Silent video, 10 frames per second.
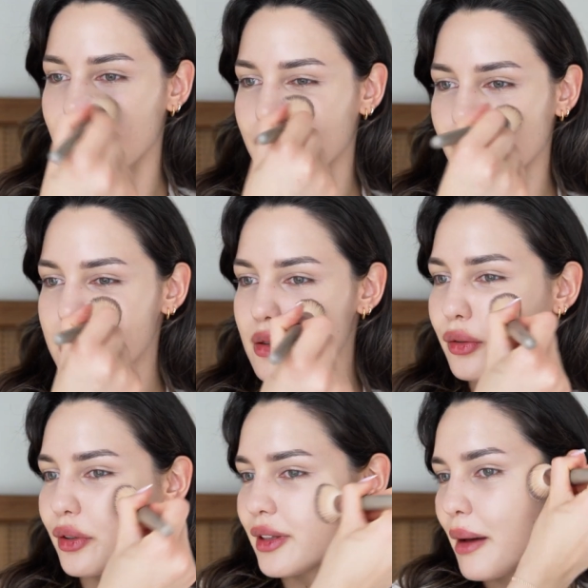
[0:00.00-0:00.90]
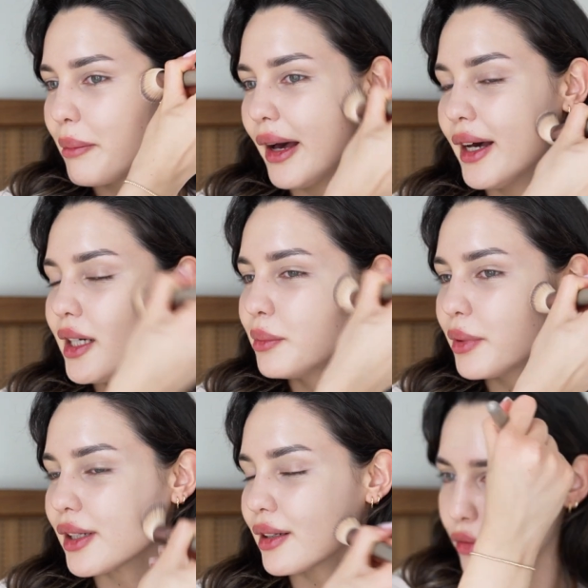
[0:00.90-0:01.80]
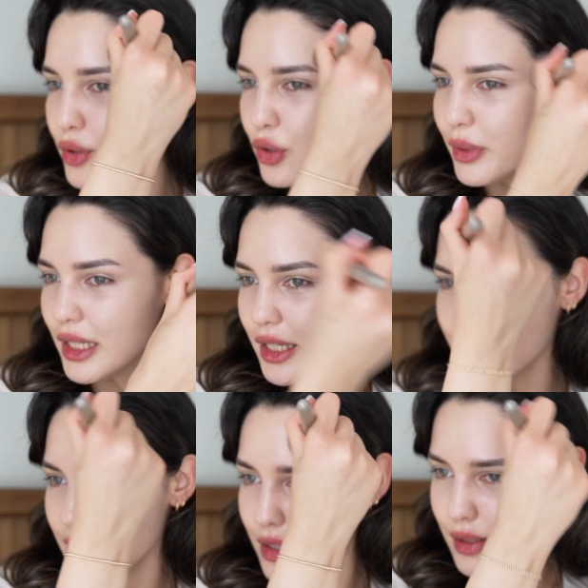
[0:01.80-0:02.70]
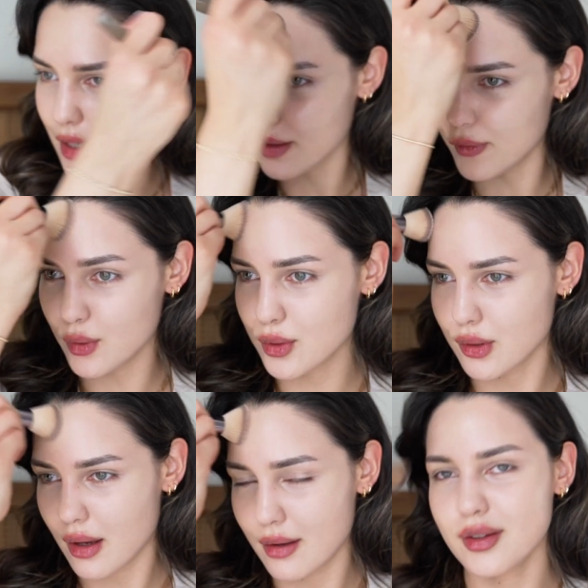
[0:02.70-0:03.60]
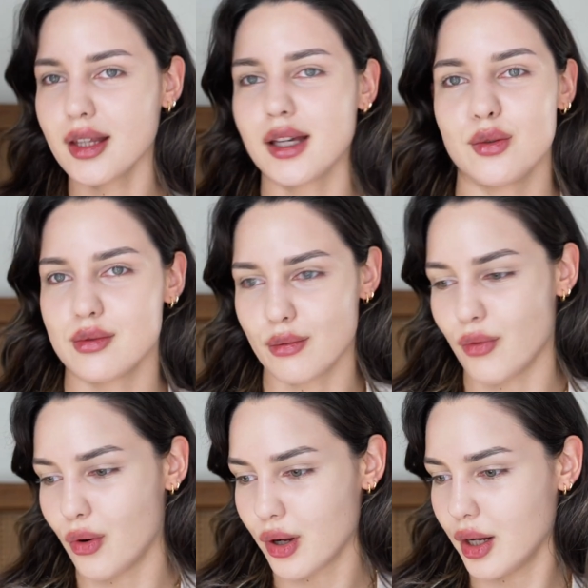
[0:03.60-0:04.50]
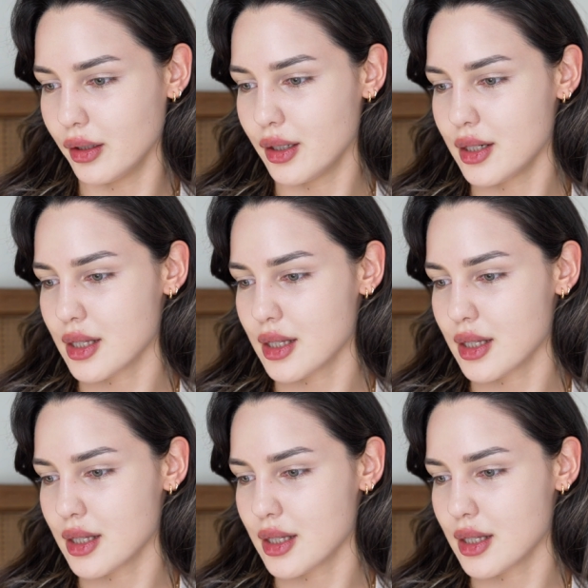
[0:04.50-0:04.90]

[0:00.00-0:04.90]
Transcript: It doesn't look that bad, but for so many years I feel like I used the wrong colors,